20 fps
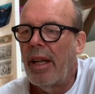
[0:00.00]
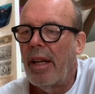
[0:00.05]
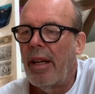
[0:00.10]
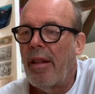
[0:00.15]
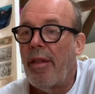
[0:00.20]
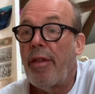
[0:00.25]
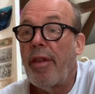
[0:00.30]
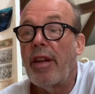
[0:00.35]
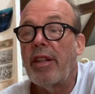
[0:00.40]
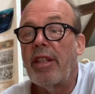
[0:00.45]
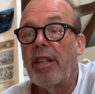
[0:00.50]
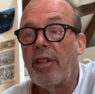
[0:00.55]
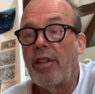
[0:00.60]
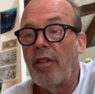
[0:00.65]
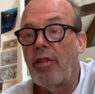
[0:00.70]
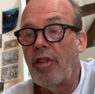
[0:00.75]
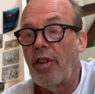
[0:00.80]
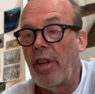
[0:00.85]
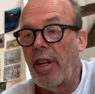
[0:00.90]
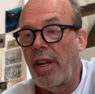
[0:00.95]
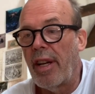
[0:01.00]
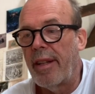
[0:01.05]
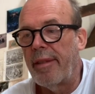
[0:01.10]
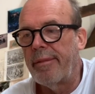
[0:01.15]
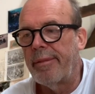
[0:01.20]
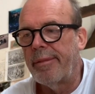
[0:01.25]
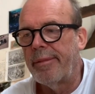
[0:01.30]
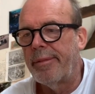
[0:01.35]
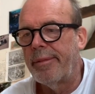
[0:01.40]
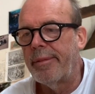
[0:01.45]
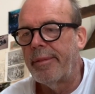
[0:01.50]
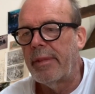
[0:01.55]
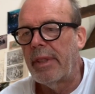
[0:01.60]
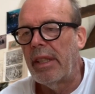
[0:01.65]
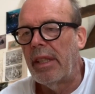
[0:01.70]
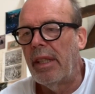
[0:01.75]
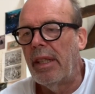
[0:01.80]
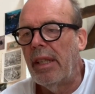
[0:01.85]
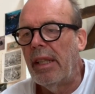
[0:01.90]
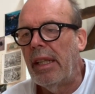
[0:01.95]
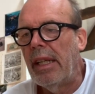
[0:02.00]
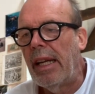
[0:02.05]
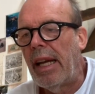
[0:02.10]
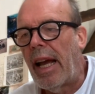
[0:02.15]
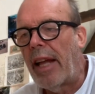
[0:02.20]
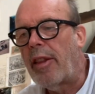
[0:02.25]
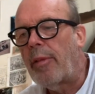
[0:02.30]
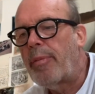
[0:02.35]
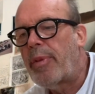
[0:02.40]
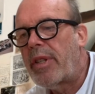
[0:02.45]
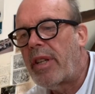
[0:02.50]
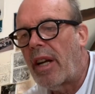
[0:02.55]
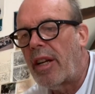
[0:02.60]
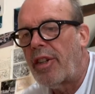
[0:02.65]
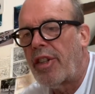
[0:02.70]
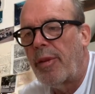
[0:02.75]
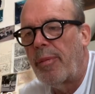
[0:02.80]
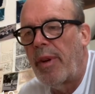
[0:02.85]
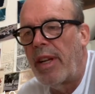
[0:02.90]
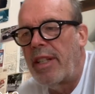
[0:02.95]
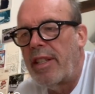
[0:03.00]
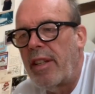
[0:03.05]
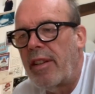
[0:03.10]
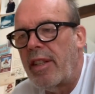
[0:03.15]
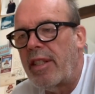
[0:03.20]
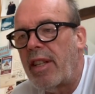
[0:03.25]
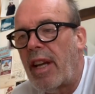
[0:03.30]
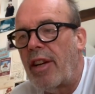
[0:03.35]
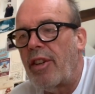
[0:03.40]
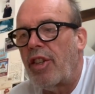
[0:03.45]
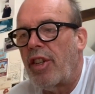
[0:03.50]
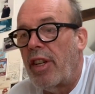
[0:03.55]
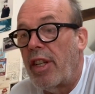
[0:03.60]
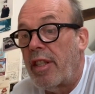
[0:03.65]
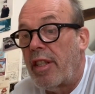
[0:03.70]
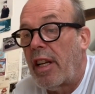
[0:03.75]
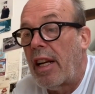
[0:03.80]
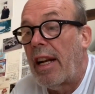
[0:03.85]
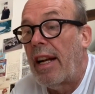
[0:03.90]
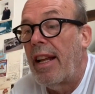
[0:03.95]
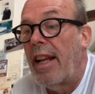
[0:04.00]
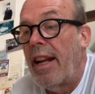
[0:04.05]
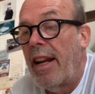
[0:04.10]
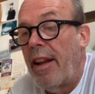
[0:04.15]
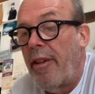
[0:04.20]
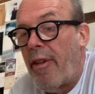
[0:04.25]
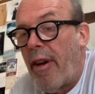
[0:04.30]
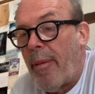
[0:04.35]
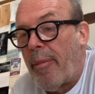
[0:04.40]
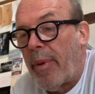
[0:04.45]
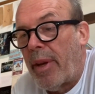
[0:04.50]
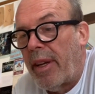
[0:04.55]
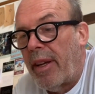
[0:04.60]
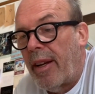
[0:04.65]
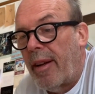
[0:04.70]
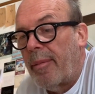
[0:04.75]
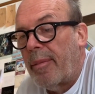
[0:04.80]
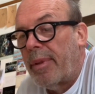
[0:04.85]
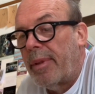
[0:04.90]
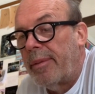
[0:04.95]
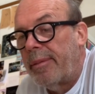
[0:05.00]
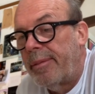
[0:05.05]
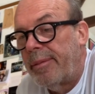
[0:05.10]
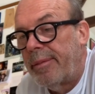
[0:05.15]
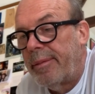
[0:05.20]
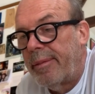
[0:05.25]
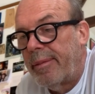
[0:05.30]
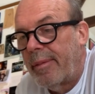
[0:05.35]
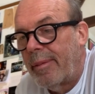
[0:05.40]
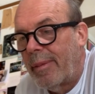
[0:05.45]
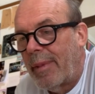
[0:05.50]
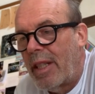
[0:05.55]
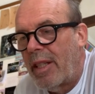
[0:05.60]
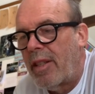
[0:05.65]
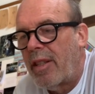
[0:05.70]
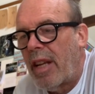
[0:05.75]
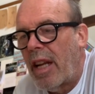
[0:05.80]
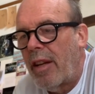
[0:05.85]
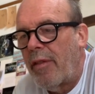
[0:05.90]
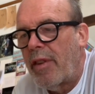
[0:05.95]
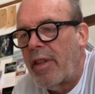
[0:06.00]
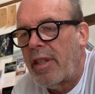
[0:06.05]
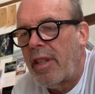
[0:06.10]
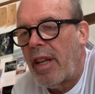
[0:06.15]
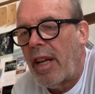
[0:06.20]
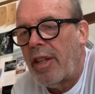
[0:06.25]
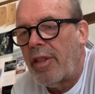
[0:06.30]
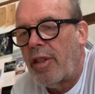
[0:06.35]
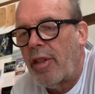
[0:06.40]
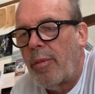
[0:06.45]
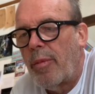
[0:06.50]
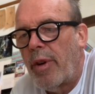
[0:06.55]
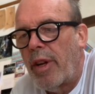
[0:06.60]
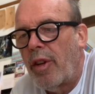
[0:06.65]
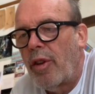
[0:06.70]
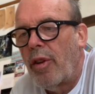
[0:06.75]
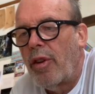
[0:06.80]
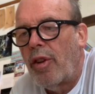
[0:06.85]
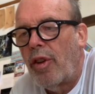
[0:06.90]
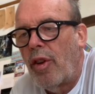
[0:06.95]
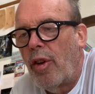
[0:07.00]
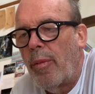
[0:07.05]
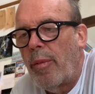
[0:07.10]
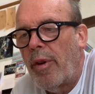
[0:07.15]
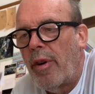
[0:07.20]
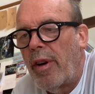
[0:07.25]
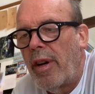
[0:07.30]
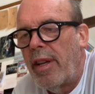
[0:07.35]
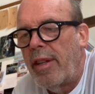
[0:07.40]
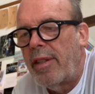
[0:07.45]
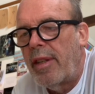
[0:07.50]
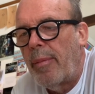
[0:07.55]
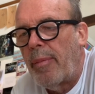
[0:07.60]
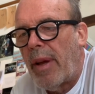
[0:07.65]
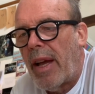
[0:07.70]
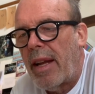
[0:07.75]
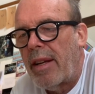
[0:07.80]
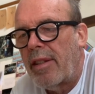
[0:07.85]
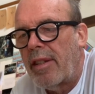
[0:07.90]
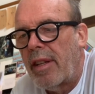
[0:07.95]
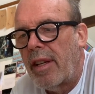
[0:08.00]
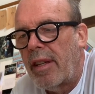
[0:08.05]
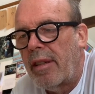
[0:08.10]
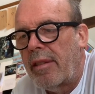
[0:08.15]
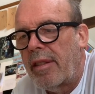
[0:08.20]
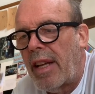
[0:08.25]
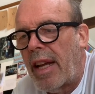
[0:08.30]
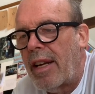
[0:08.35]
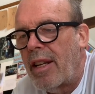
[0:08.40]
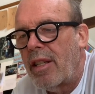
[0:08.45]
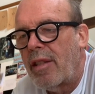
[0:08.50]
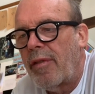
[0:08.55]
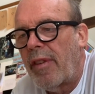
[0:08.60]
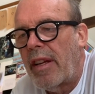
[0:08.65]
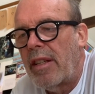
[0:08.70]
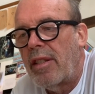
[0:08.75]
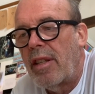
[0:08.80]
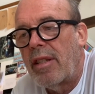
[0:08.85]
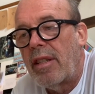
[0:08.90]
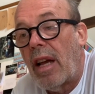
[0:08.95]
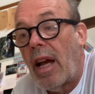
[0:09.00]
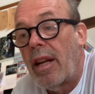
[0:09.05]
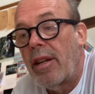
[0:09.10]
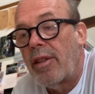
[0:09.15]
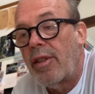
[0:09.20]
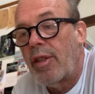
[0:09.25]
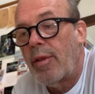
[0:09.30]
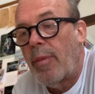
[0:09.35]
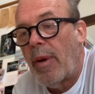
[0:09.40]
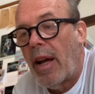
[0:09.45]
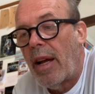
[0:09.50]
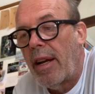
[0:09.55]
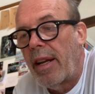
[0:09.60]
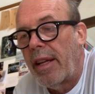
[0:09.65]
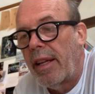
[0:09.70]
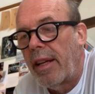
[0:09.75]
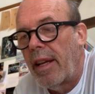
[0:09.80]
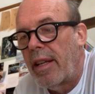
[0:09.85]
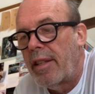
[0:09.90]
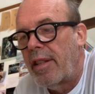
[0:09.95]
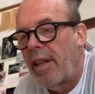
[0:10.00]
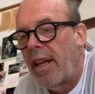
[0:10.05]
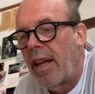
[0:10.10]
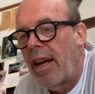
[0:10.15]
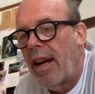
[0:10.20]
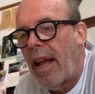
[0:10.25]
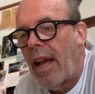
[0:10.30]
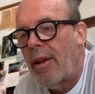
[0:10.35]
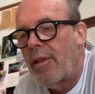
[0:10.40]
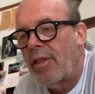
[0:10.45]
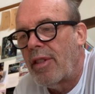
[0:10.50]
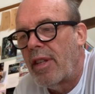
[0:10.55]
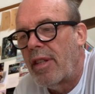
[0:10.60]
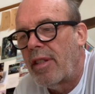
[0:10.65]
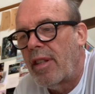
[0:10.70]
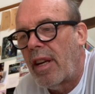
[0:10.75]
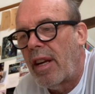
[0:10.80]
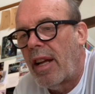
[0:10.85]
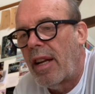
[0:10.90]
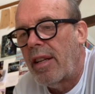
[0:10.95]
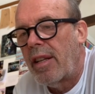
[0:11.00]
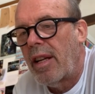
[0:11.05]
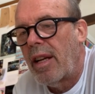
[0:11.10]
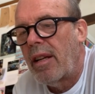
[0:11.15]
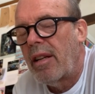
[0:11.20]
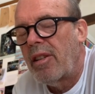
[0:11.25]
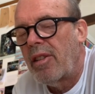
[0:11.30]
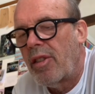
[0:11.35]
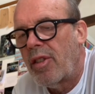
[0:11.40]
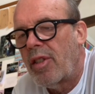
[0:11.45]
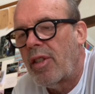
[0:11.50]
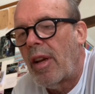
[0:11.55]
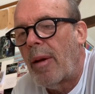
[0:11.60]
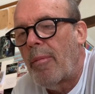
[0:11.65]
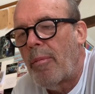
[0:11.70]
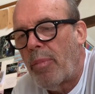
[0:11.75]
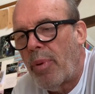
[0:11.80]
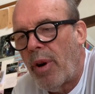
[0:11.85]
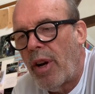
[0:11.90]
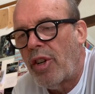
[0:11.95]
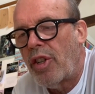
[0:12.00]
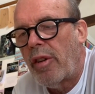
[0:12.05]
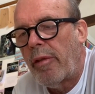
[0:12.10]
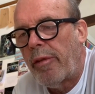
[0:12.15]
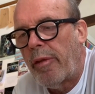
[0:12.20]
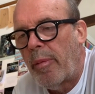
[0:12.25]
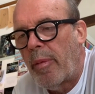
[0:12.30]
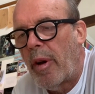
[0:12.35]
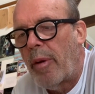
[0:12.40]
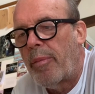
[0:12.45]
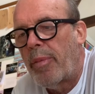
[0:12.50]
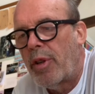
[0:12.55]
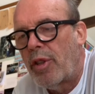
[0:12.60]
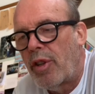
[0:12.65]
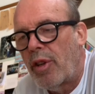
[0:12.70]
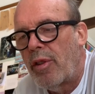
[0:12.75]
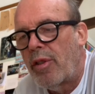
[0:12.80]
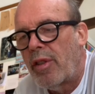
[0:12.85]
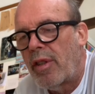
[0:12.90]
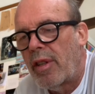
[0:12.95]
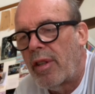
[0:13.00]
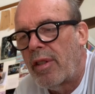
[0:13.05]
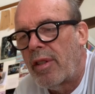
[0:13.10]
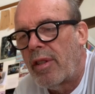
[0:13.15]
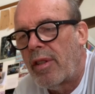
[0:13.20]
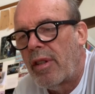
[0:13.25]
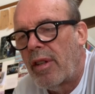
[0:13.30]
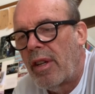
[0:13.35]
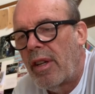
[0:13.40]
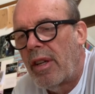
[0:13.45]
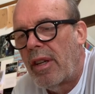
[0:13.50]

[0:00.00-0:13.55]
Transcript: 13th of July. At the production meeting, the tension is clearly ramping up. Instead of his customary good humour and easy banter, Danny's face is unsmiling as he announces that under some pressure from our producers,